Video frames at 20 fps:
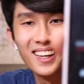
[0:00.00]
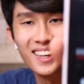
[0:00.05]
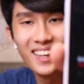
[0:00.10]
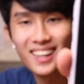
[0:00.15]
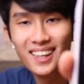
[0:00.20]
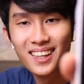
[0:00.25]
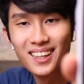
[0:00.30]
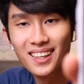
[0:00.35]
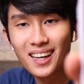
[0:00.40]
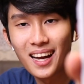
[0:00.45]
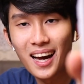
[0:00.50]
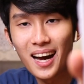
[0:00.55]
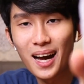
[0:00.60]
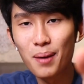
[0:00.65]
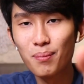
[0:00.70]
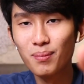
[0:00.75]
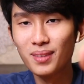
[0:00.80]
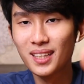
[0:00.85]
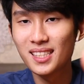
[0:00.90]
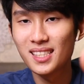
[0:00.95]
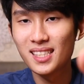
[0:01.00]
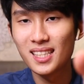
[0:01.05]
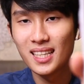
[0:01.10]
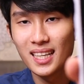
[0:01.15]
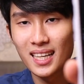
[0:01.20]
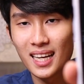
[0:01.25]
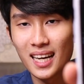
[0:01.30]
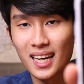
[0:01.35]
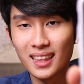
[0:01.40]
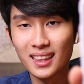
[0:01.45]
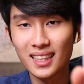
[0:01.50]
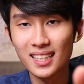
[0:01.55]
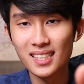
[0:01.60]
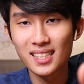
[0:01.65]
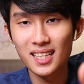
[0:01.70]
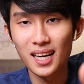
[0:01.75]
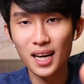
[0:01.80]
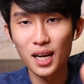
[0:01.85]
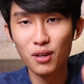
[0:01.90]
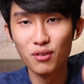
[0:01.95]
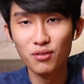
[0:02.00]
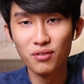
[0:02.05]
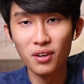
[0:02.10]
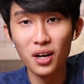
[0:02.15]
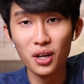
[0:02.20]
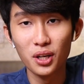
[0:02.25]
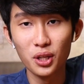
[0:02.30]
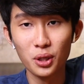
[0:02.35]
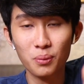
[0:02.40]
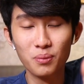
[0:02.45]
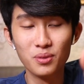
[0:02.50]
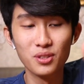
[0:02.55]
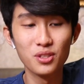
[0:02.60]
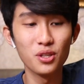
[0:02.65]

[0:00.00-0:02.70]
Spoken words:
and I'm listening at this kind of volume.